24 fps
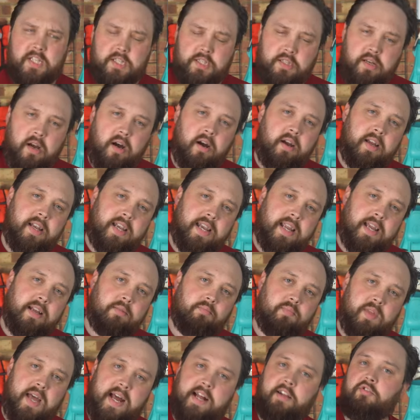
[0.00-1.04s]

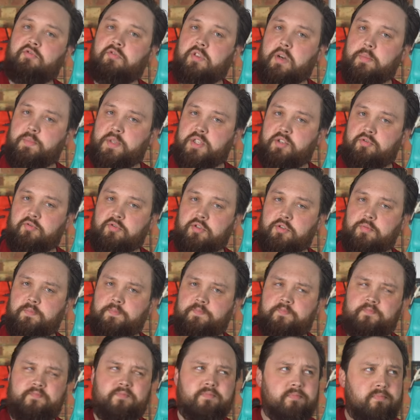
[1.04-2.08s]
tightening that grub screw.
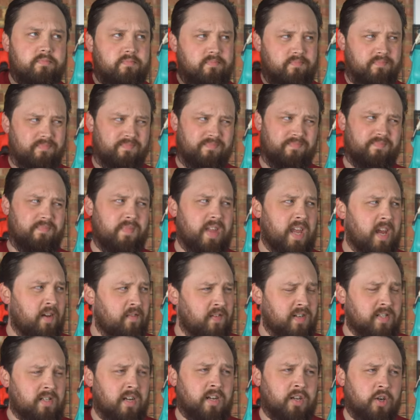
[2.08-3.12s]
If
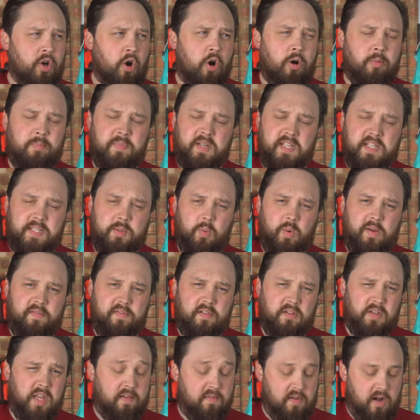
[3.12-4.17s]
it's like an omni
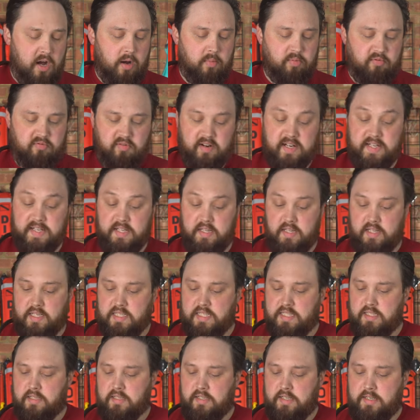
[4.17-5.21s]
swivel, they've upgraded the
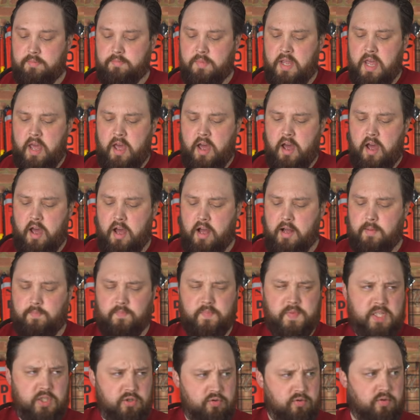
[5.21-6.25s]
design.
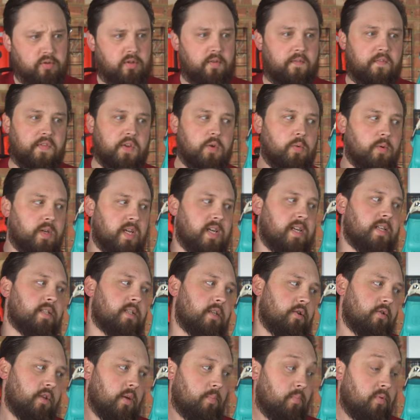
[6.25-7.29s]
It's true, a few years
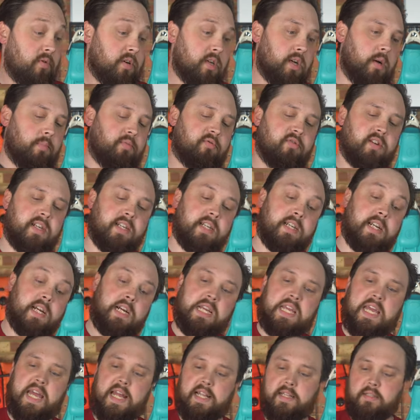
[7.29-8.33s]
ago, they probably upgraded it
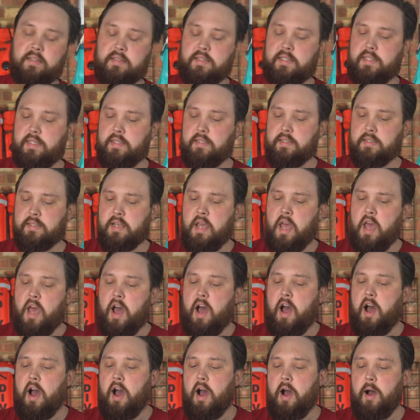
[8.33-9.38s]
again since,
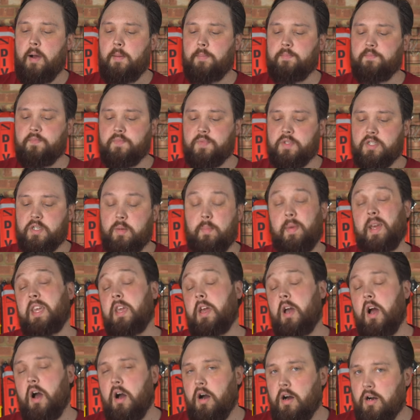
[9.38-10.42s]
to make
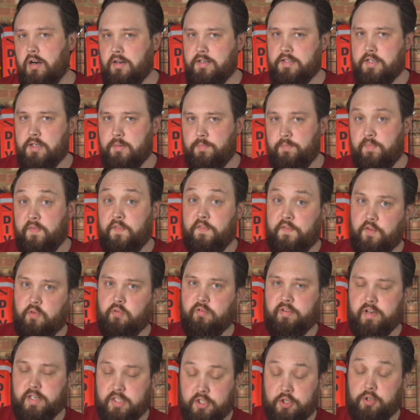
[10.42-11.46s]
it harder
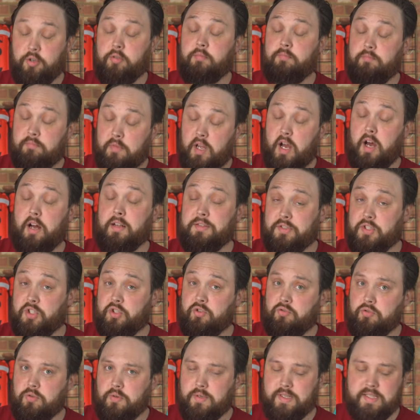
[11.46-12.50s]
for it to
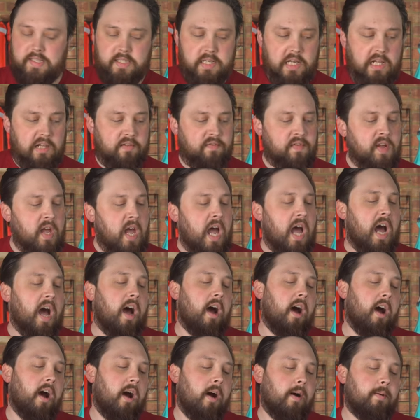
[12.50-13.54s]
unscrew itself.
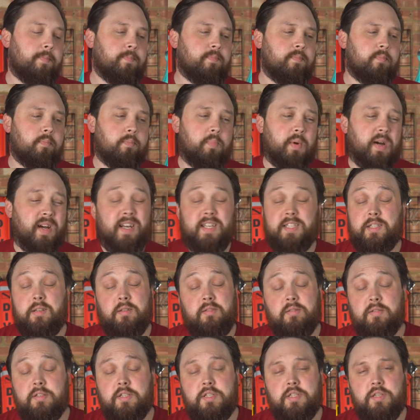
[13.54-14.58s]
But as
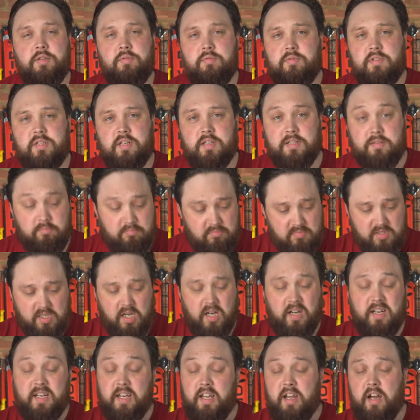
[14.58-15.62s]
long as you just
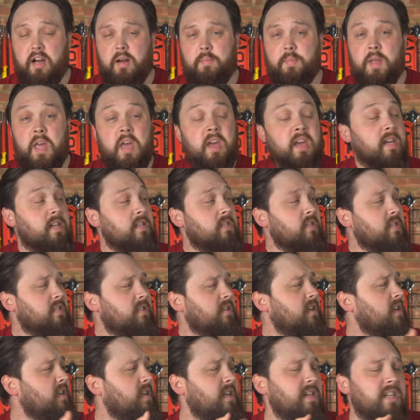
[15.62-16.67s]
tighten it up, it's
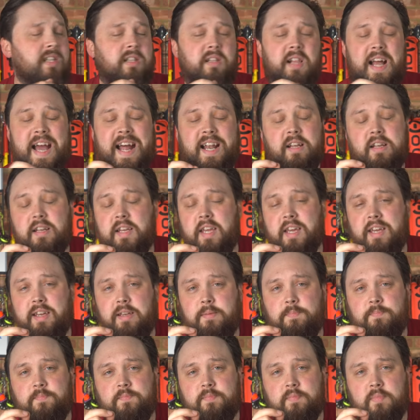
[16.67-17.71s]
just like a little Allen
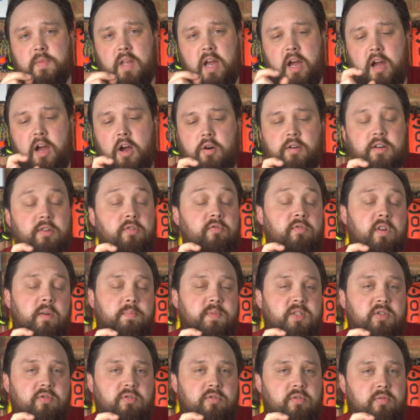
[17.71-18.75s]
key on a
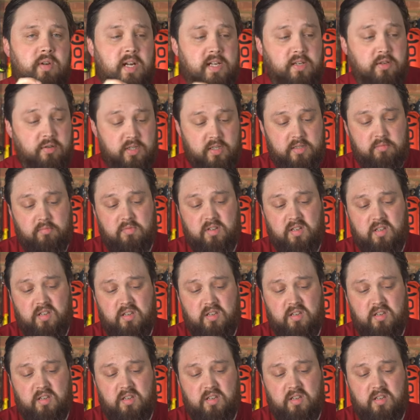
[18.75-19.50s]
grub screw, and you just